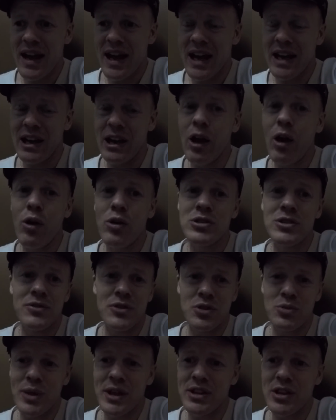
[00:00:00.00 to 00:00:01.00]
and loads of
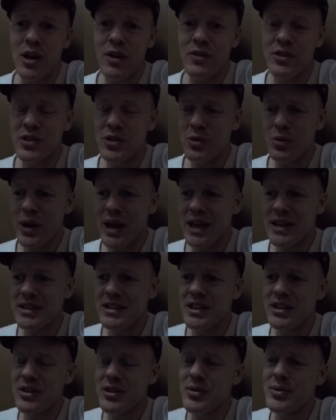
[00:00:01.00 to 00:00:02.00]
us went over to the wedding,
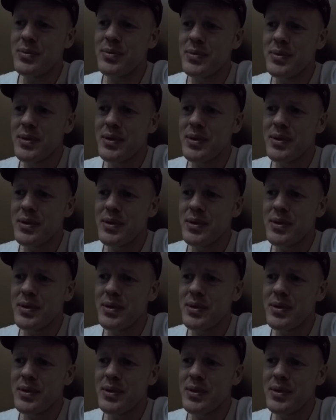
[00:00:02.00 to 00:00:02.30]
you know,